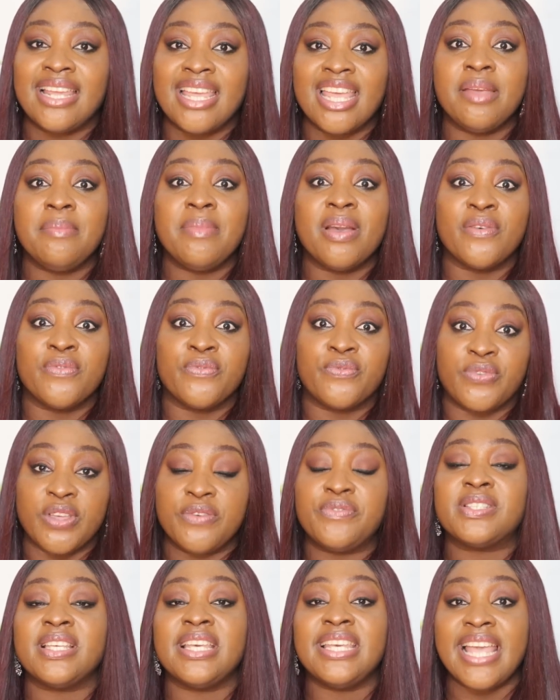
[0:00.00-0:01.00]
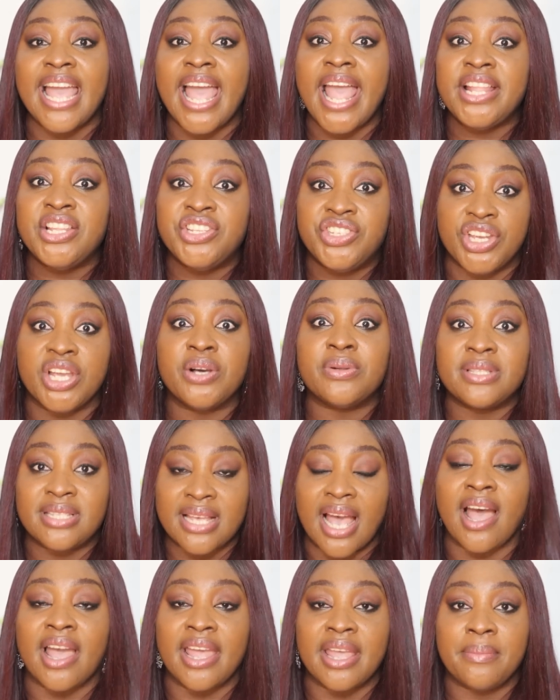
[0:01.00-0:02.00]
him a 50-year jail
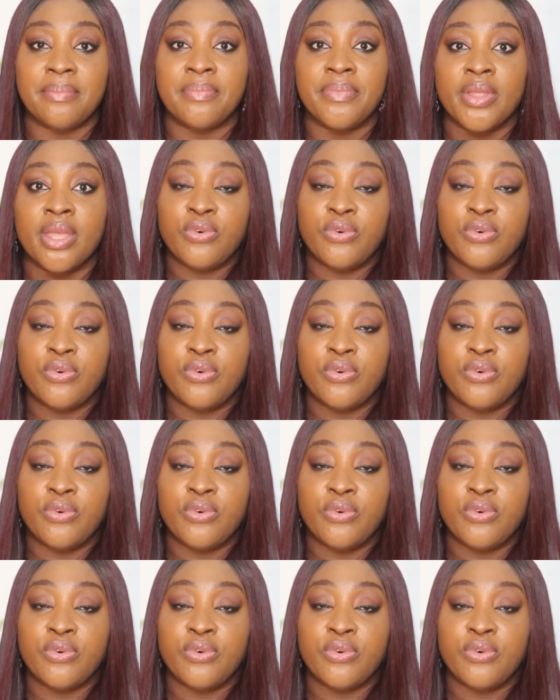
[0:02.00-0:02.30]
time